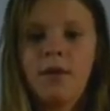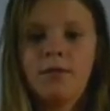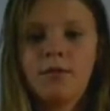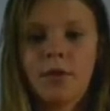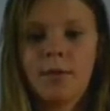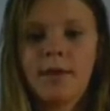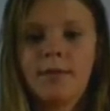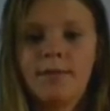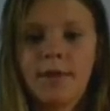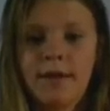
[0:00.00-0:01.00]
from
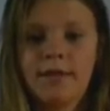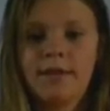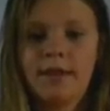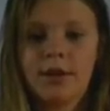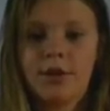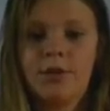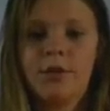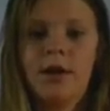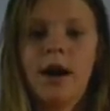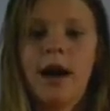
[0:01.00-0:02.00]
infancy you
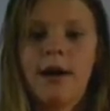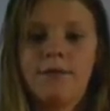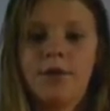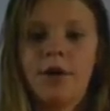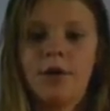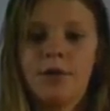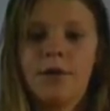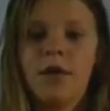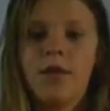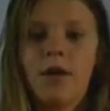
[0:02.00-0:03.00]
have known
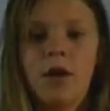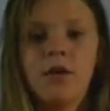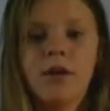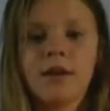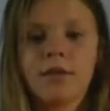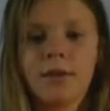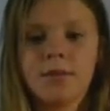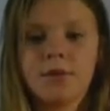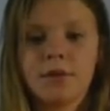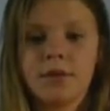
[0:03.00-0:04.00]
the Holy
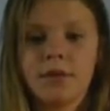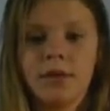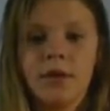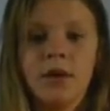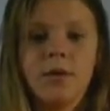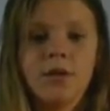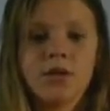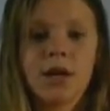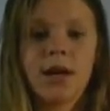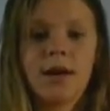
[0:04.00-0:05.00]
Scriptures,
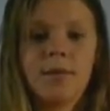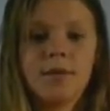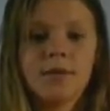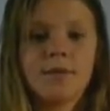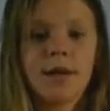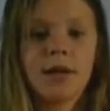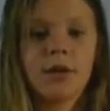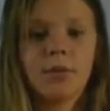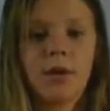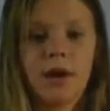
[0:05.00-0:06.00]
which are able to make
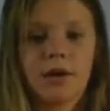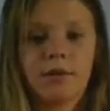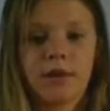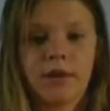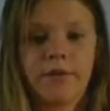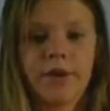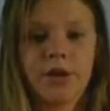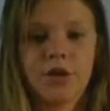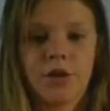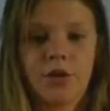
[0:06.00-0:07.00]
you wise for
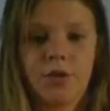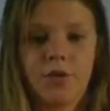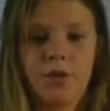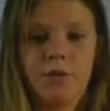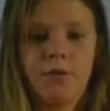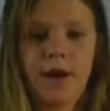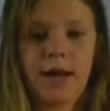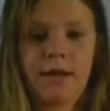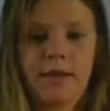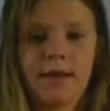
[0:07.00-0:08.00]
salvation through
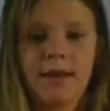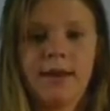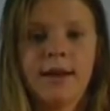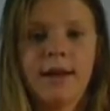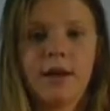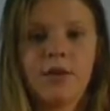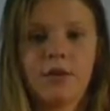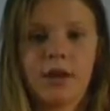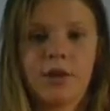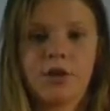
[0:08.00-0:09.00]
faith in
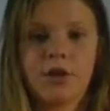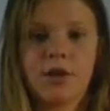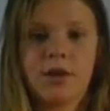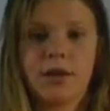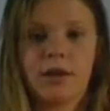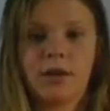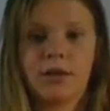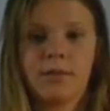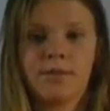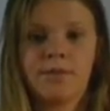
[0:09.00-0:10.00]
Christ Jesus.